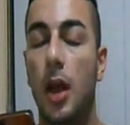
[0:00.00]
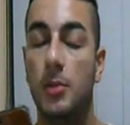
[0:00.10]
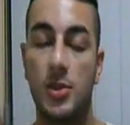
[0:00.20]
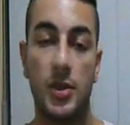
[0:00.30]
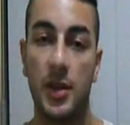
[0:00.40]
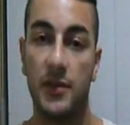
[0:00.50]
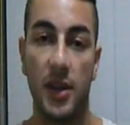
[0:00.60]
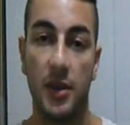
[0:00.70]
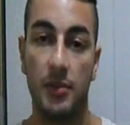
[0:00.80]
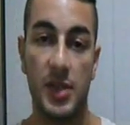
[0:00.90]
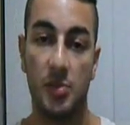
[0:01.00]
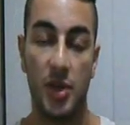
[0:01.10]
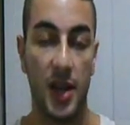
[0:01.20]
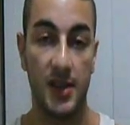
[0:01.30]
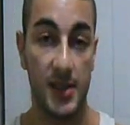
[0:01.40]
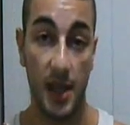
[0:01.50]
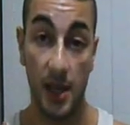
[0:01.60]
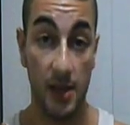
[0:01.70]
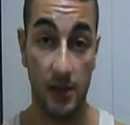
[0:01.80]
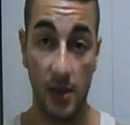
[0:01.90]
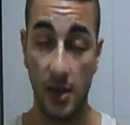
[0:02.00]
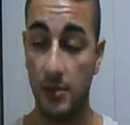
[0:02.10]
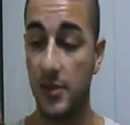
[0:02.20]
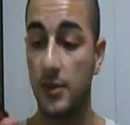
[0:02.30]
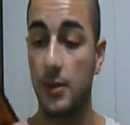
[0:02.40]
I'm sorry if I mispronounced any of your names.